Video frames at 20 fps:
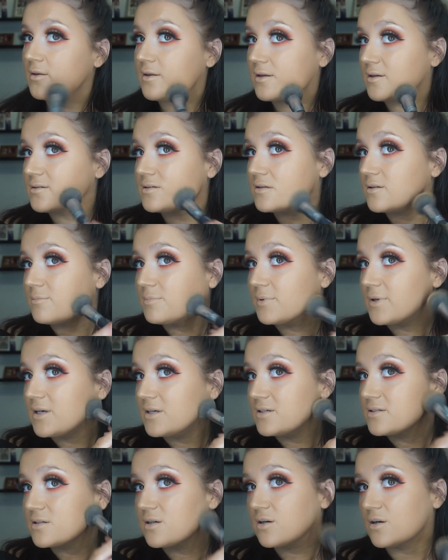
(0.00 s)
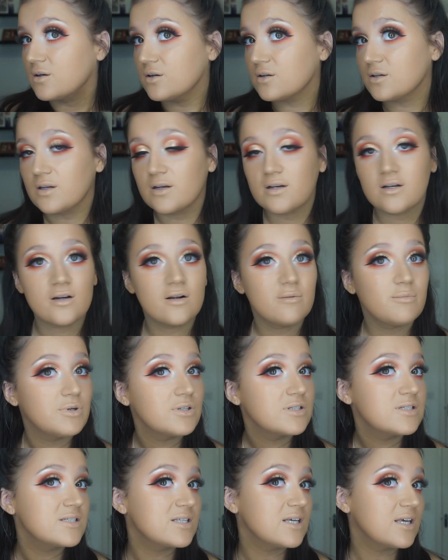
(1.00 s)
That's the base on. You can
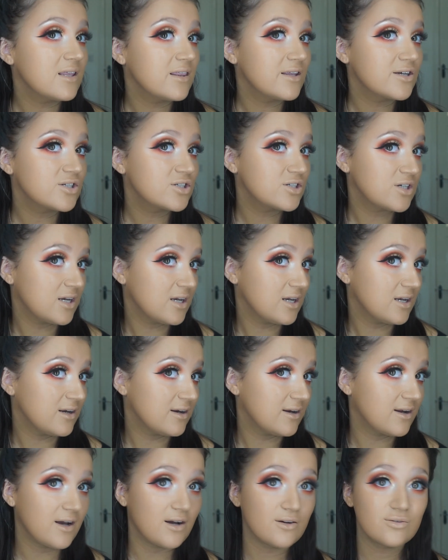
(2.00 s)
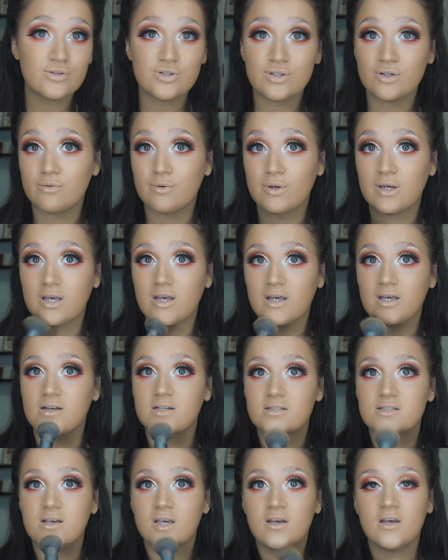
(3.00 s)
almost see the sheen and how dewy it
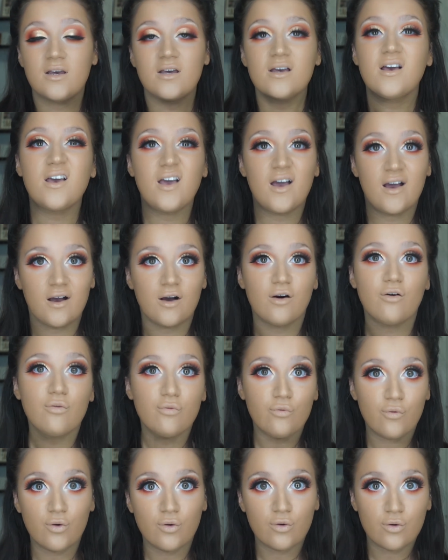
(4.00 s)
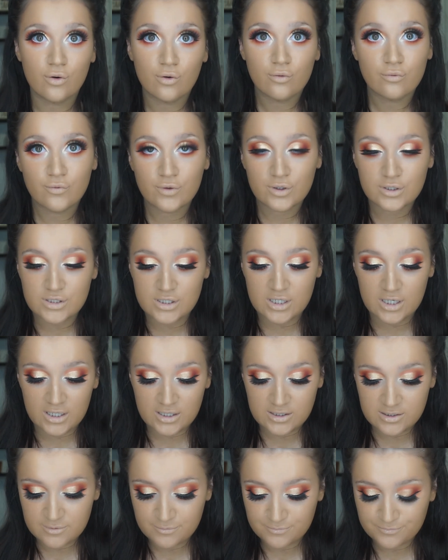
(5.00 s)
is, yet how full coverage it
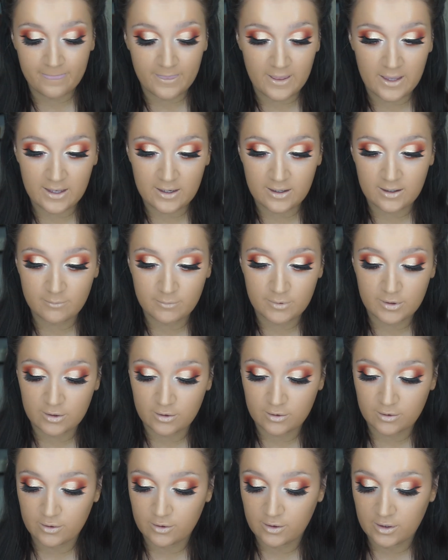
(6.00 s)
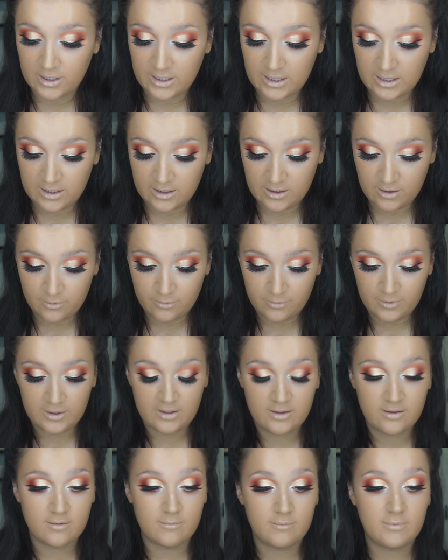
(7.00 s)
is. Then I'm going to go in
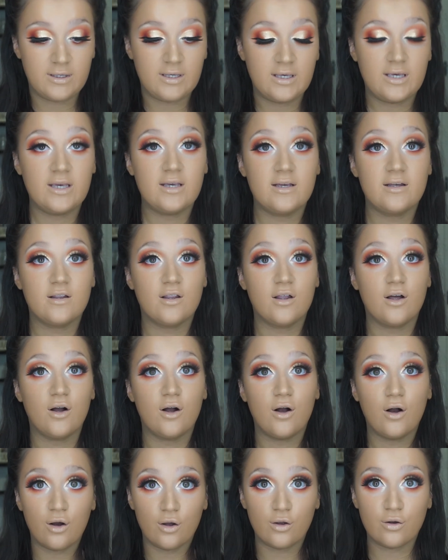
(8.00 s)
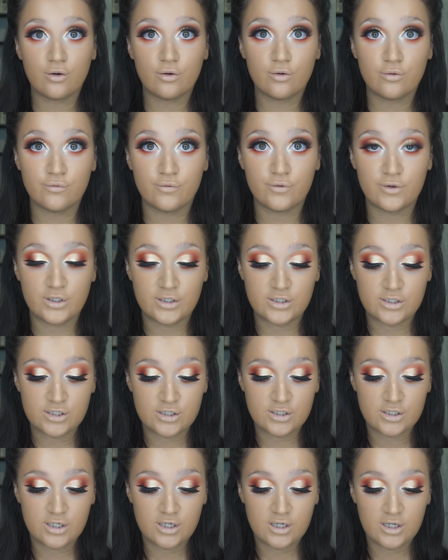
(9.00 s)
with my INGLOT All Coverage
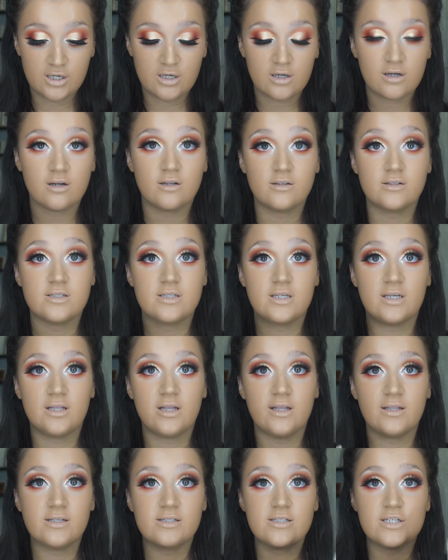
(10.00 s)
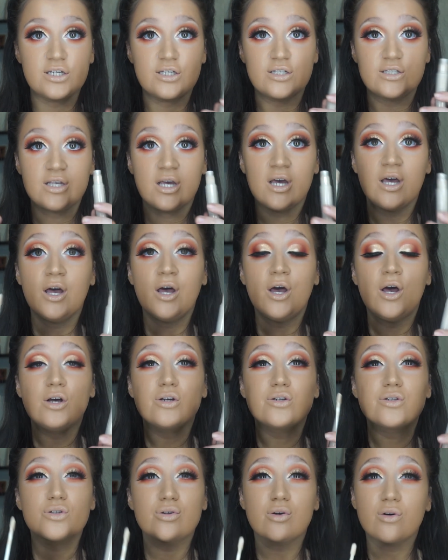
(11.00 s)
Concealer. This is
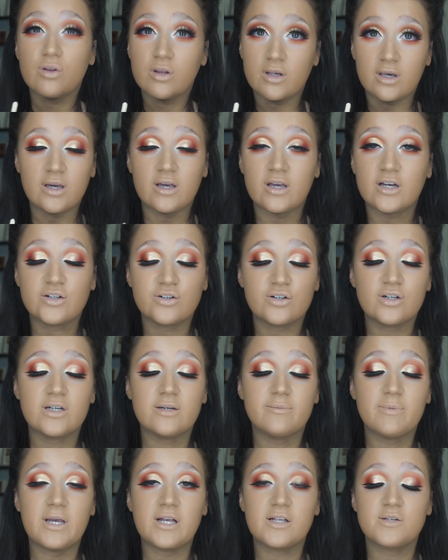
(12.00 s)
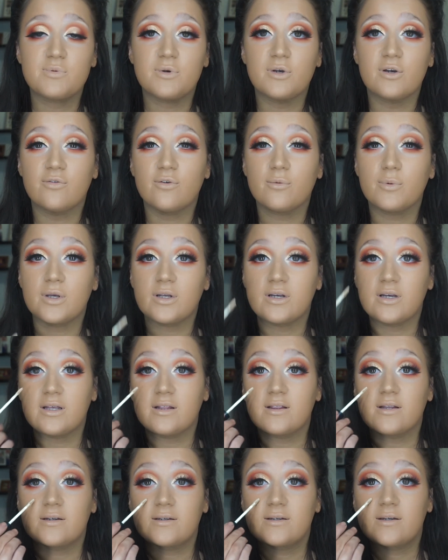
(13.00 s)
so thick and creamy, it's beautiful, but you
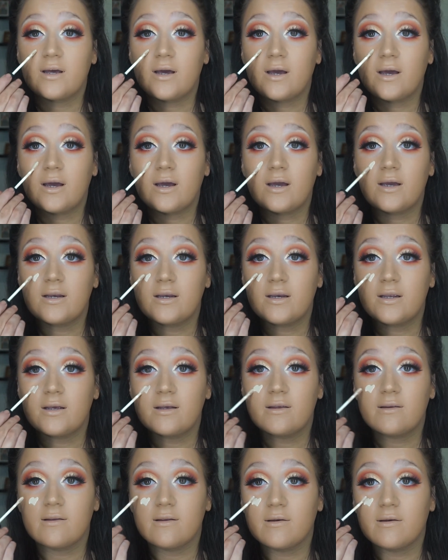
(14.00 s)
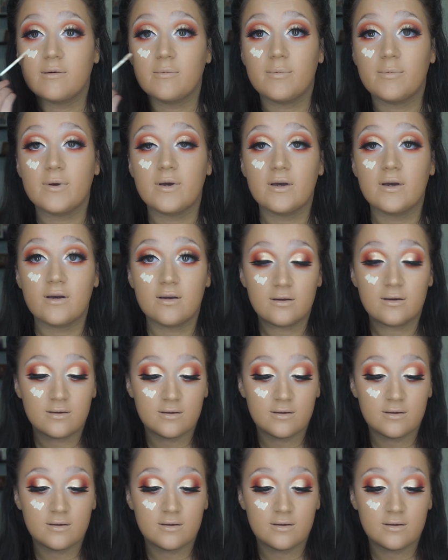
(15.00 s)
need the tiniest little bit